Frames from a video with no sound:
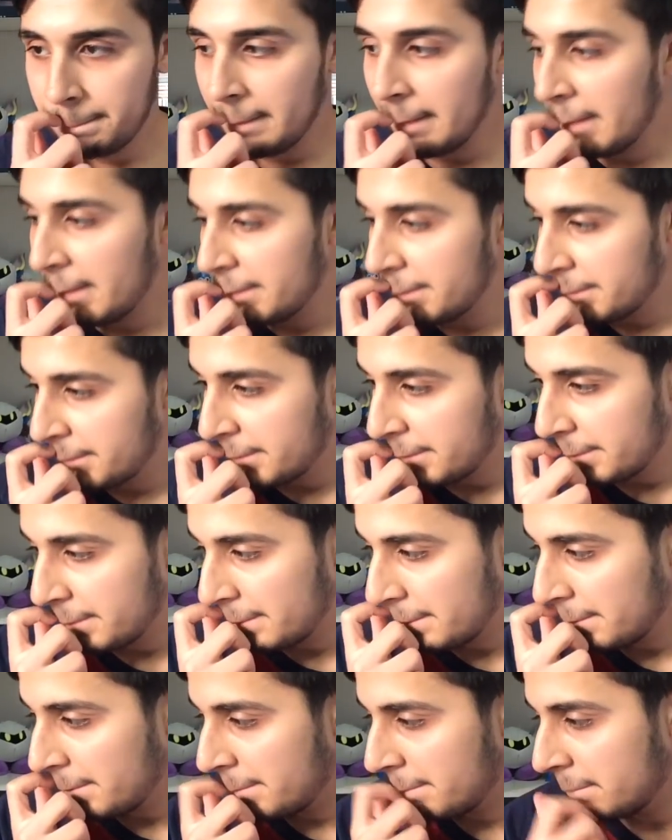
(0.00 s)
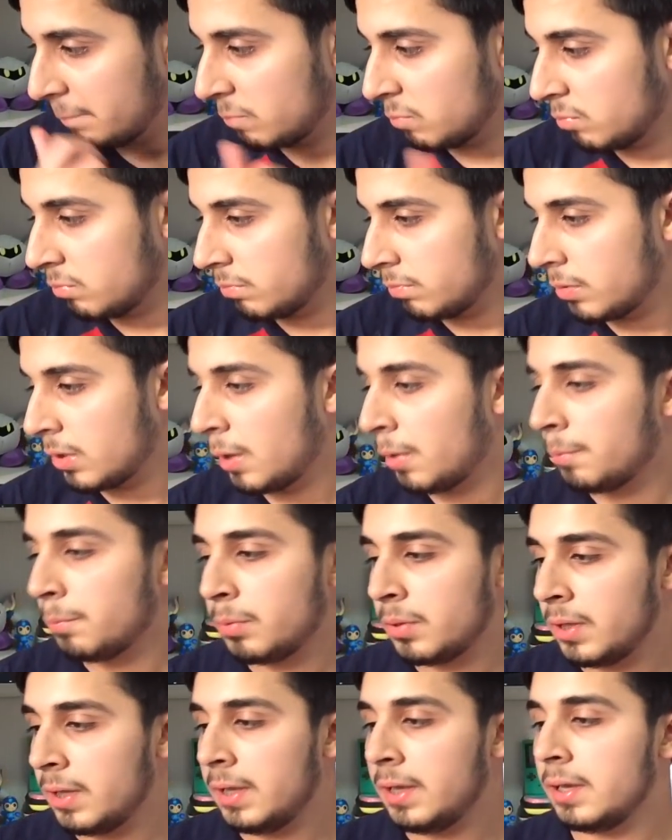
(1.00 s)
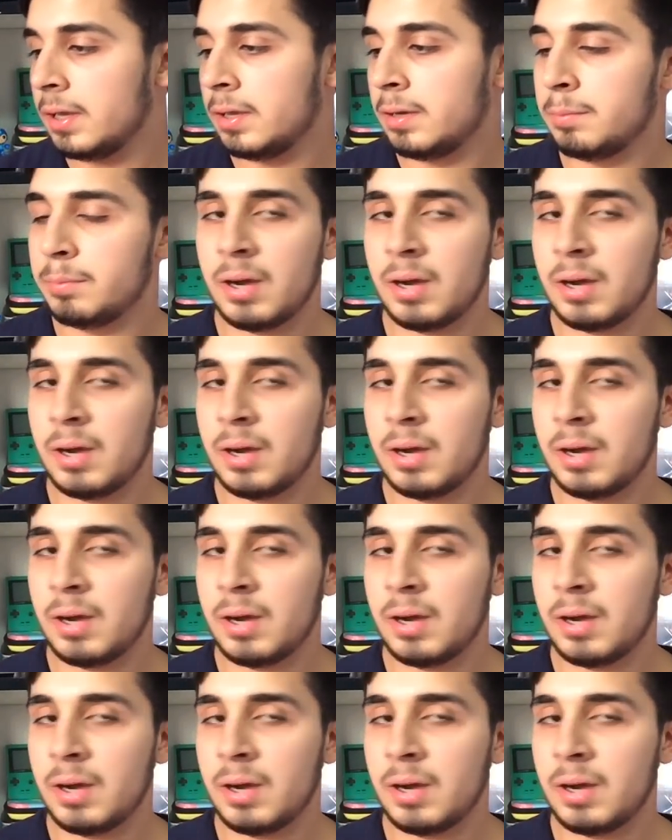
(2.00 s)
is complete in